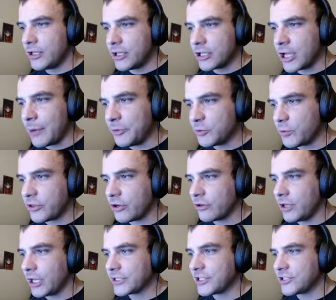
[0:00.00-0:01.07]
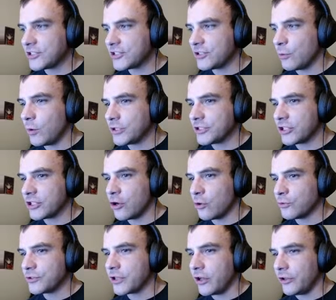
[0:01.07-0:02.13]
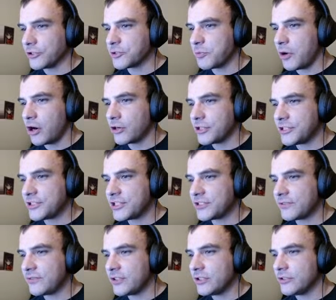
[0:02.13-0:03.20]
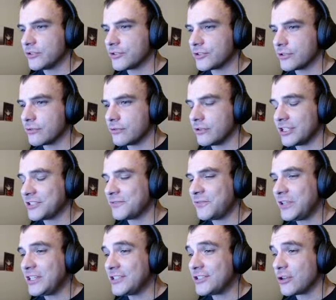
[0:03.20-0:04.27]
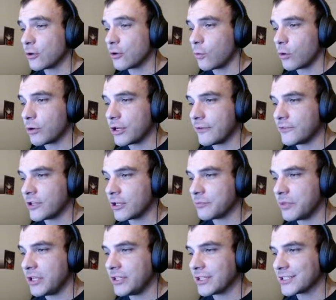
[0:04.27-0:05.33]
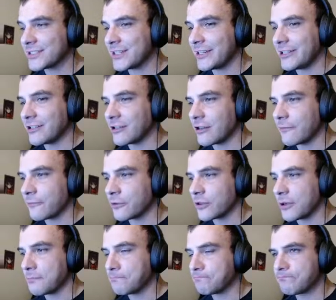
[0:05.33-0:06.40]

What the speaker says: Coupled with your reluctance to want to go to college parties, this feeds your worry of not being exciting enough for them.